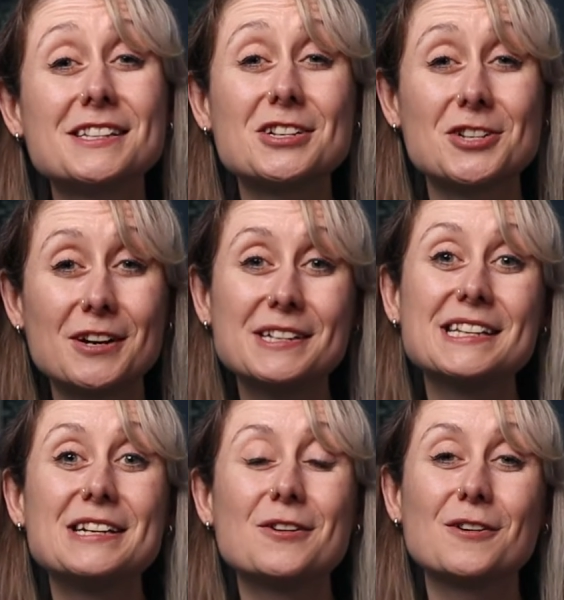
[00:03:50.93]
it shows
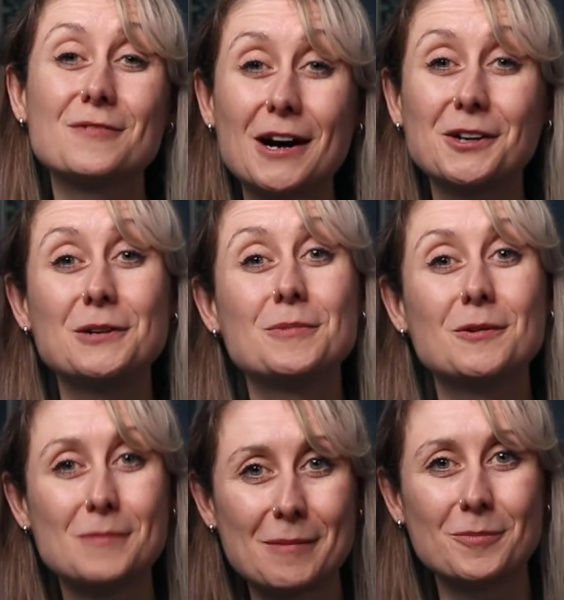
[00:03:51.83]
that you're a valuable
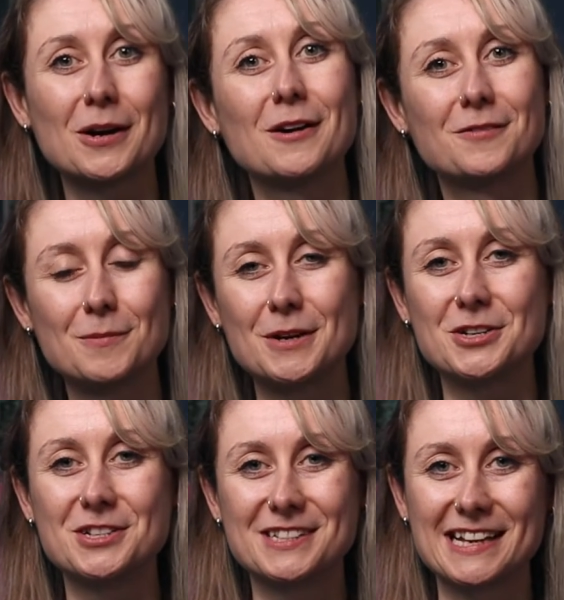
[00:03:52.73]
member of the
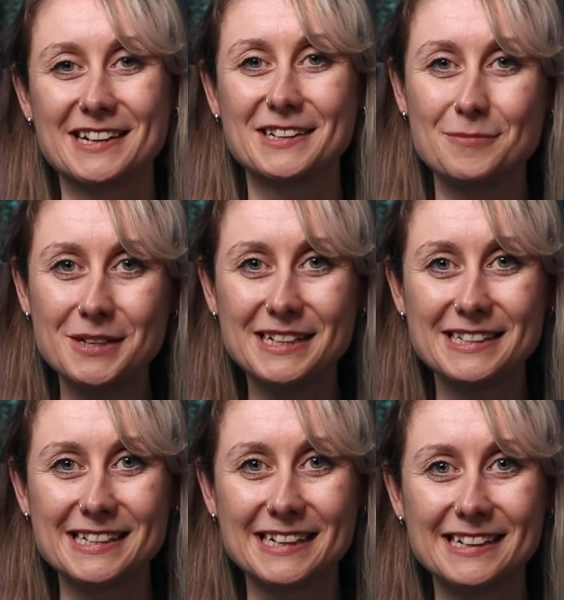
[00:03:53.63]
motion design
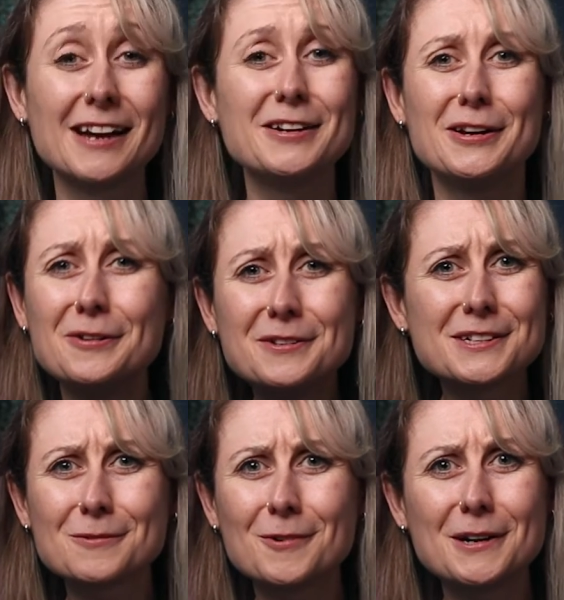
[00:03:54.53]
community. And who
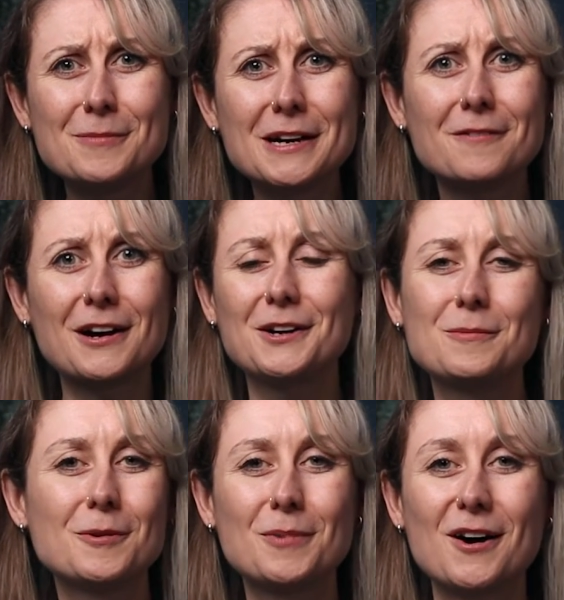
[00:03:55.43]
doesn't want to be a
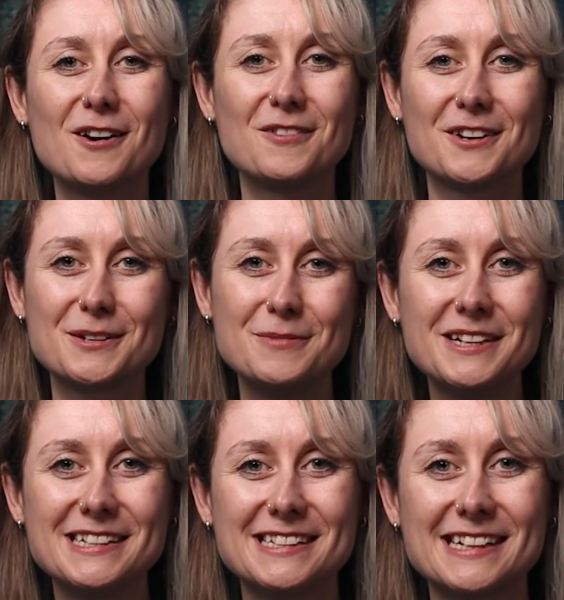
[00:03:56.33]
valuable part of our
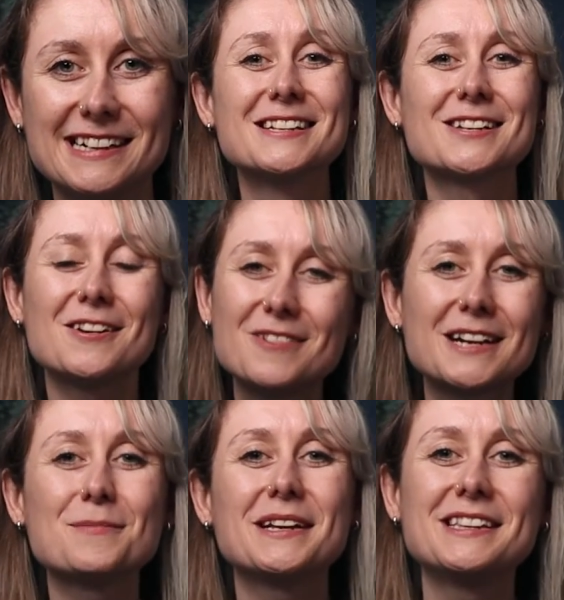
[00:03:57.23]
community? So I
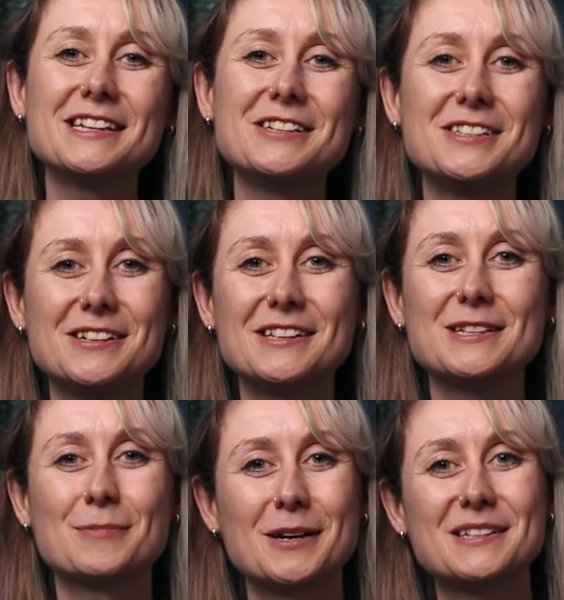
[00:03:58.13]
recommend that you do these
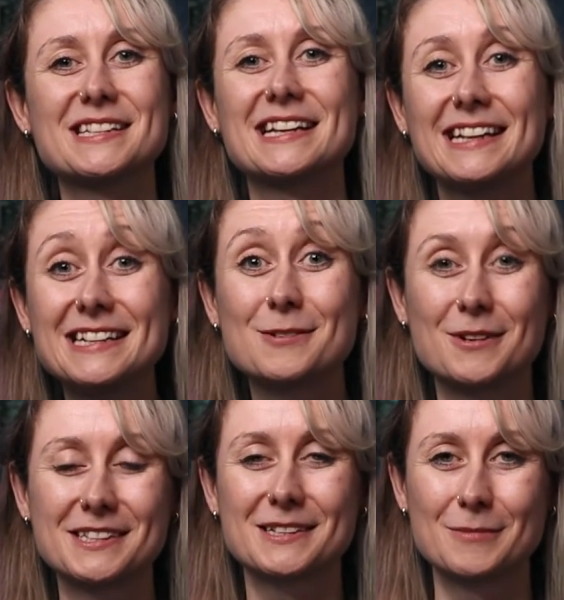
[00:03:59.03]
posts at least once a